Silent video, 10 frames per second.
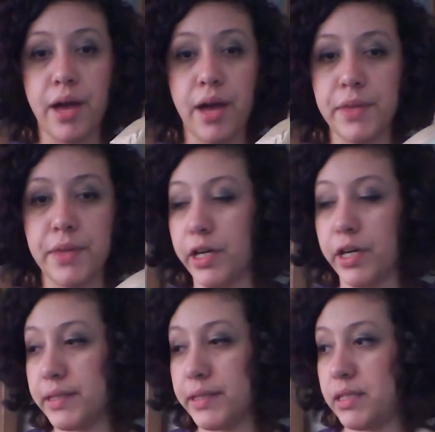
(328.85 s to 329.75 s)
as long
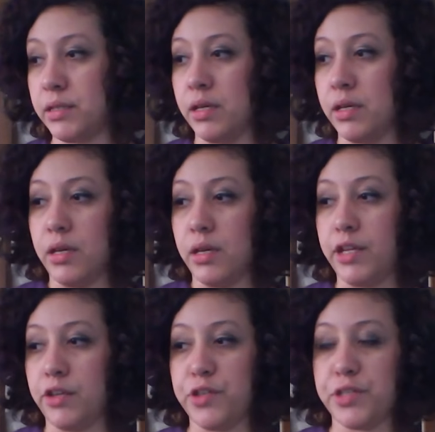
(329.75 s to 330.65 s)
as it's,
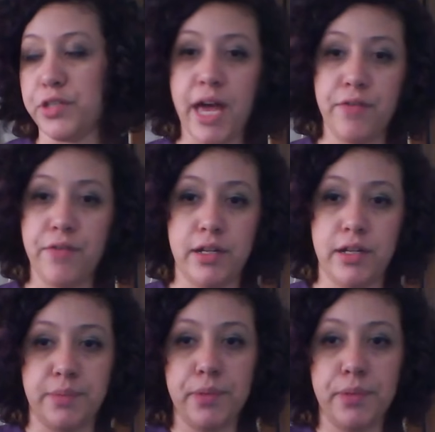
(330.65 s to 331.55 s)
and you can see I have it
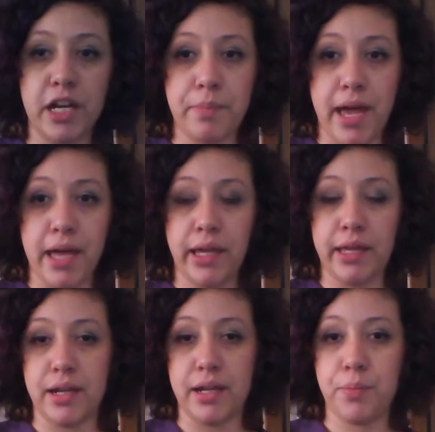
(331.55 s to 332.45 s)
in a Ziploc bag,
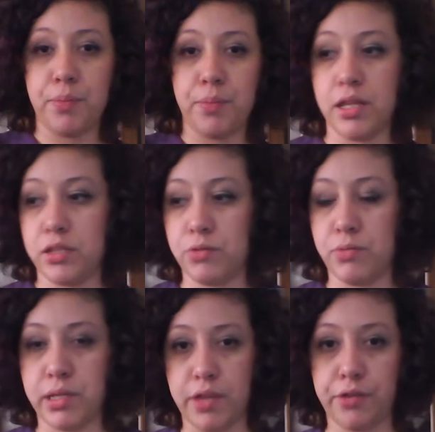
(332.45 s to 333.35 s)
and then I put it into another